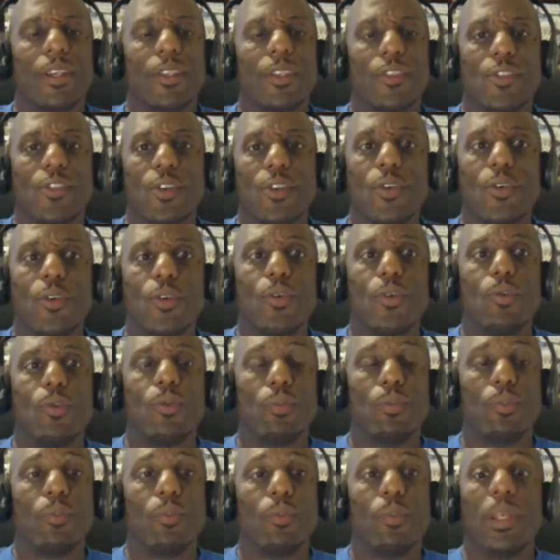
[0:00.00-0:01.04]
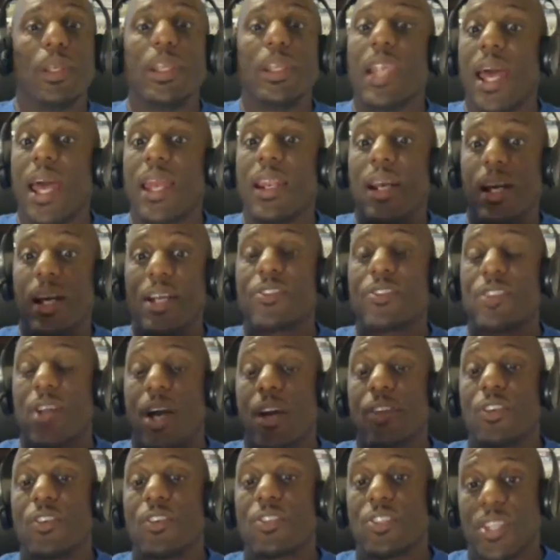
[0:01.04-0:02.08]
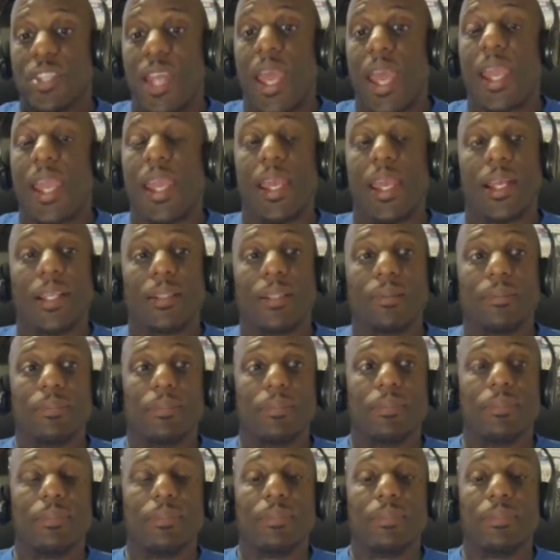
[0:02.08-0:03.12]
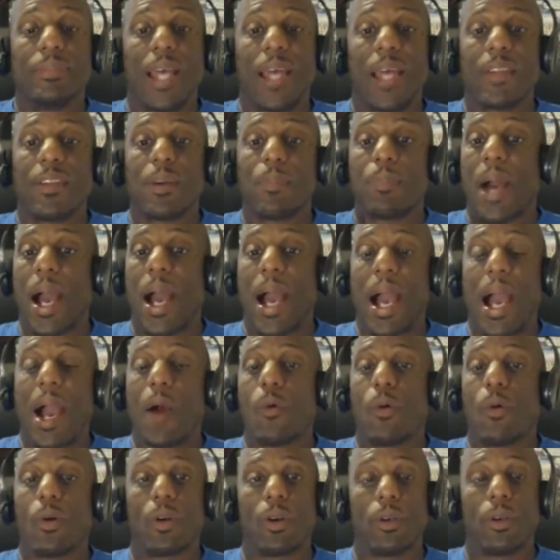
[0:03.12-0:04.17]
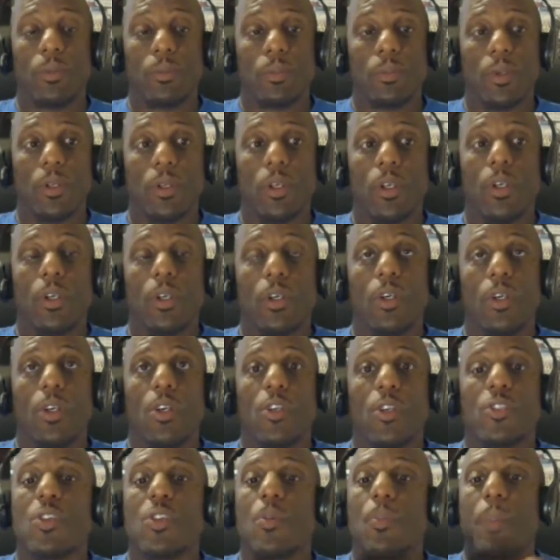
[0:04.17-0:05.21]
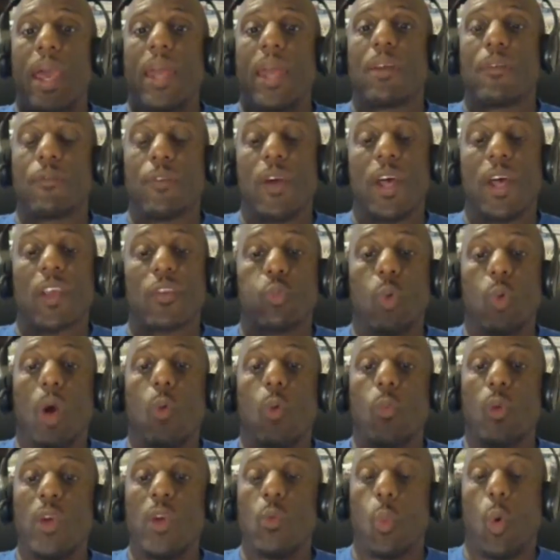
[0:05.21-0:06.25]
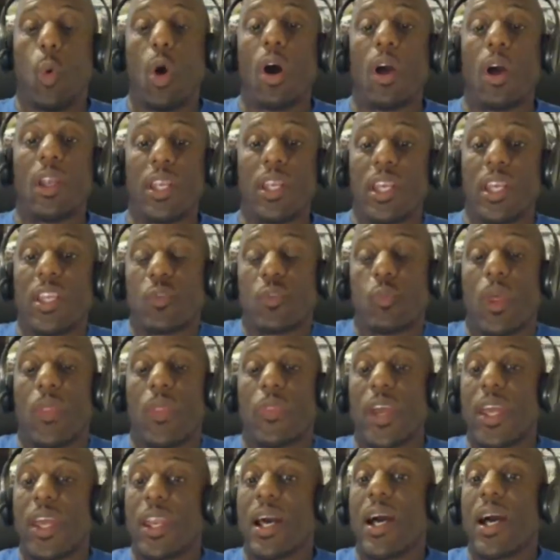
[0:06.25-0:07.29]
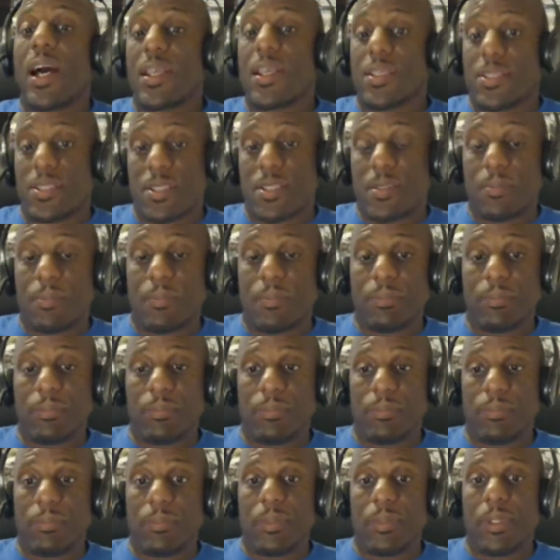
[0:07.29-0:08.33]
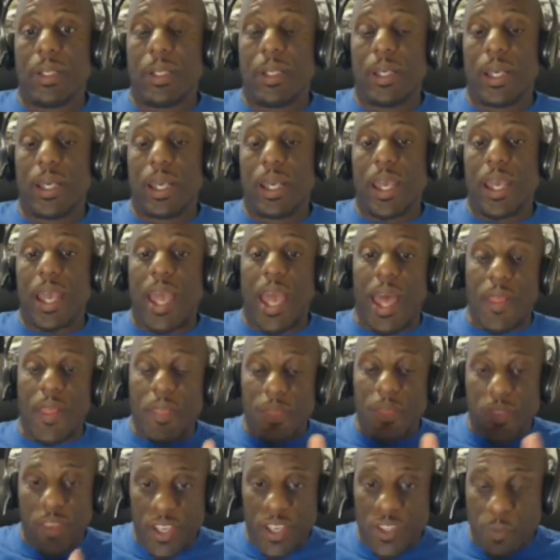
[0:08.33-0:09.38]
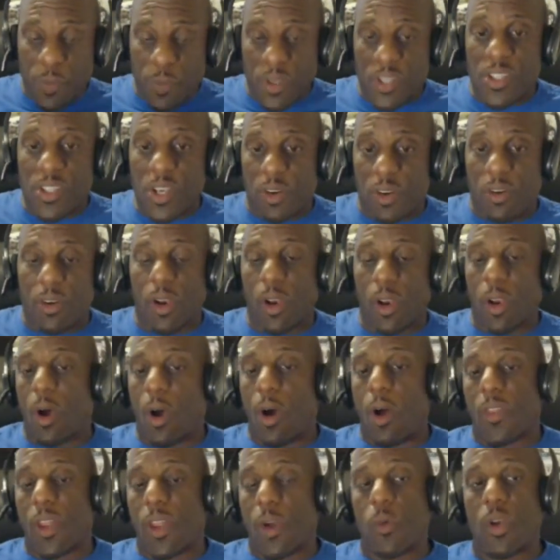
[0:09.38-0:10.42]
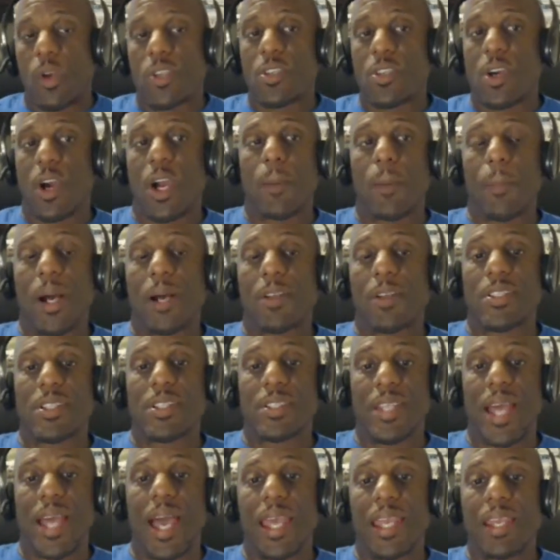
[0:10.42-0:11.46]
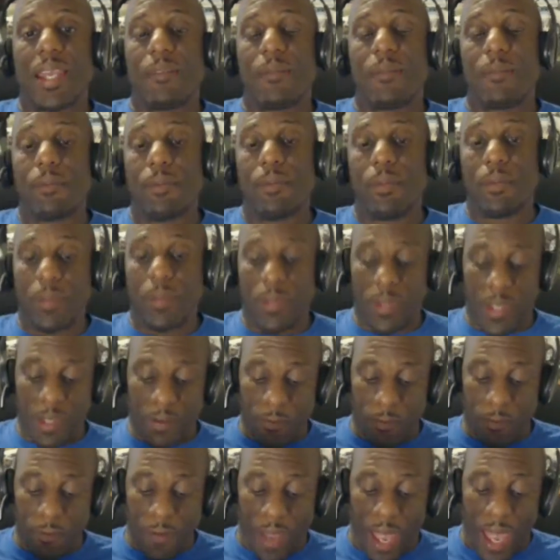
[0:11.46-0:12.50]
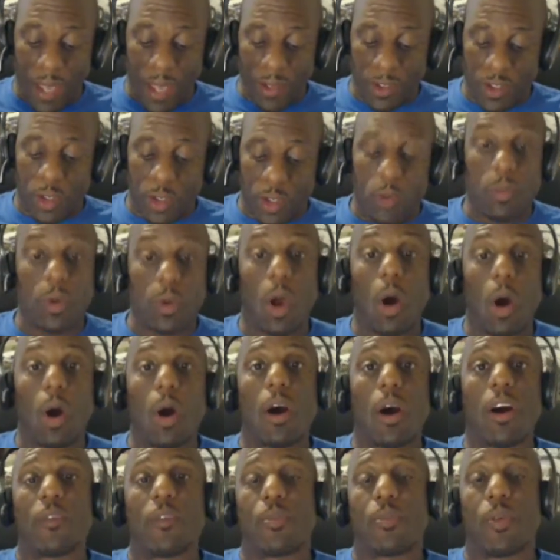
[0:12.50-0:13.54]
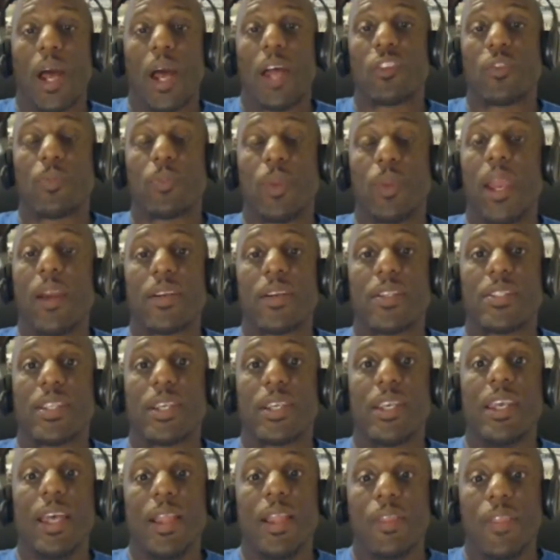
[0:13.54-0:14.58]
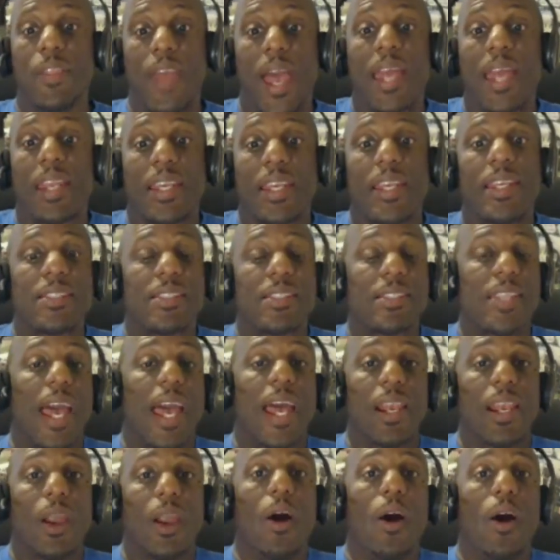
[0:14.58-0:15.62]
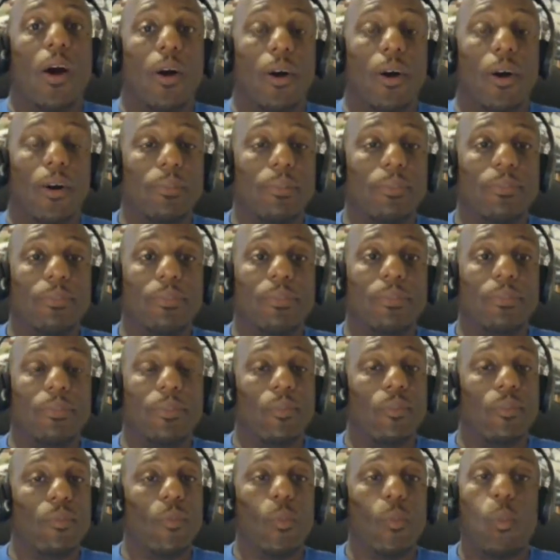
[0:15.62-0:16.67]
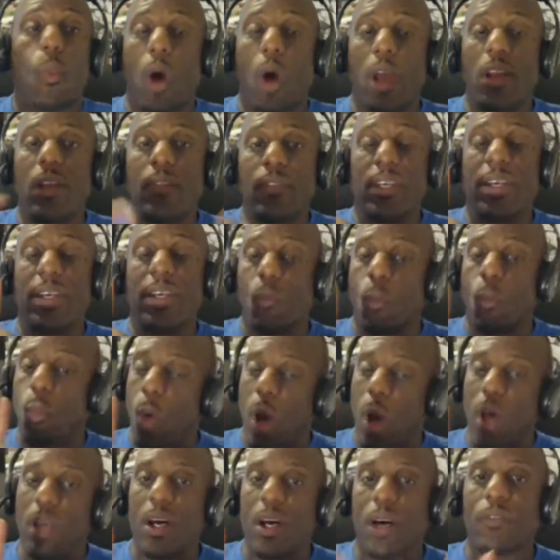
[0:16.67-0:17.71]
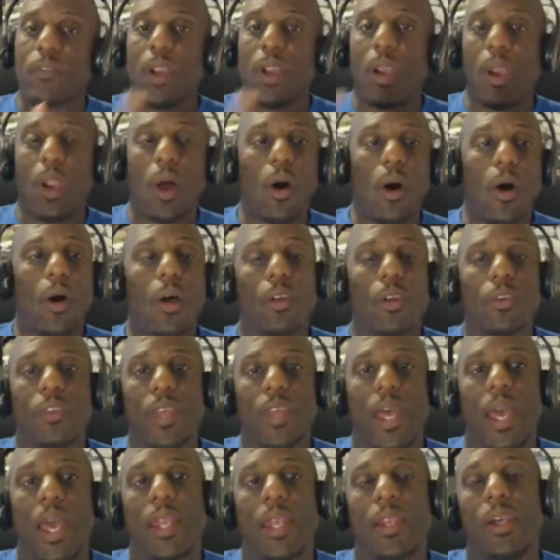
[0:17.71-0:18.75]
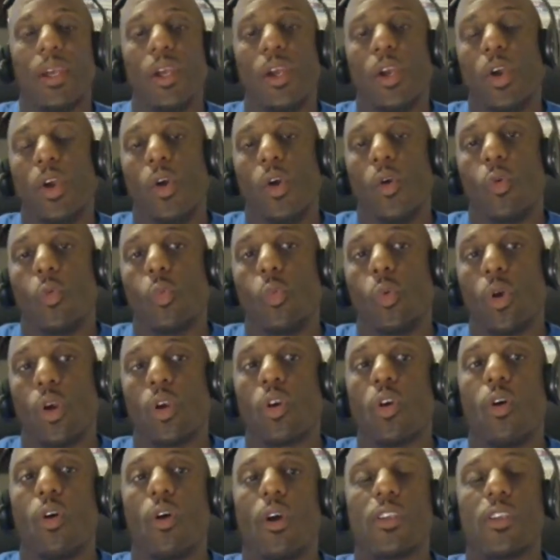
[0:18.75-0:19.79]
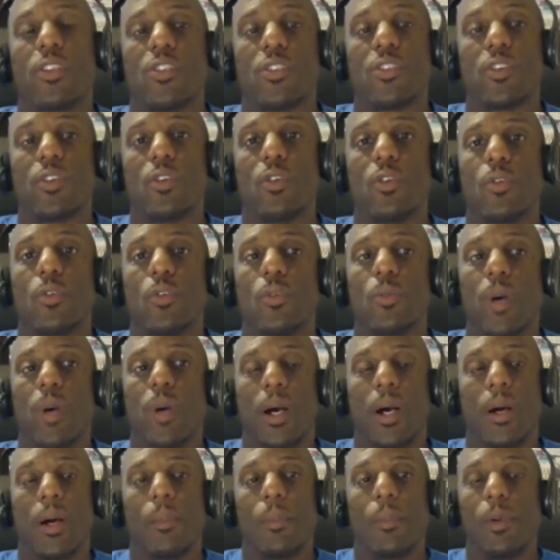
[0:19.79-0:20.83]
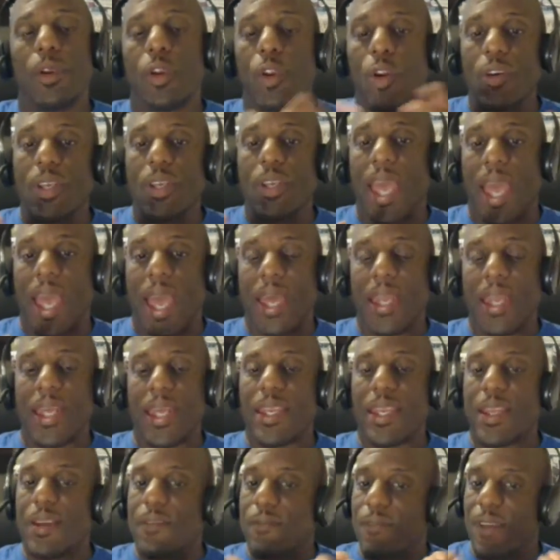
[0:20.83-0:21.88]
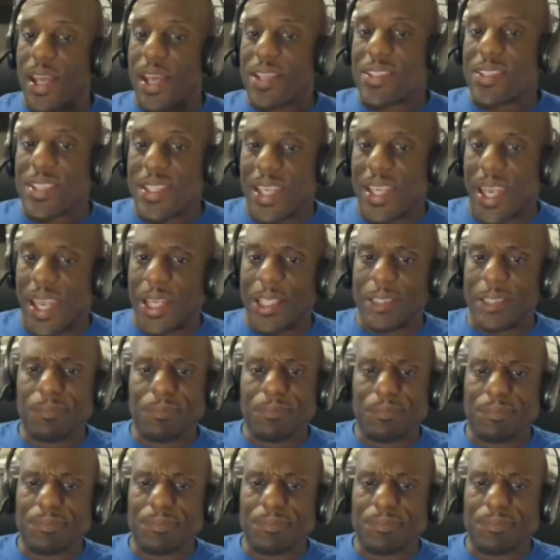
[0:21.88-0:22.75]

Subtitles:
to let us understand that the power to manifest what we want is within us. And this particular law that we're talking about tonight, the vacuum law of prosperity, that is that law. One of the laws that we're going to look at and investigate,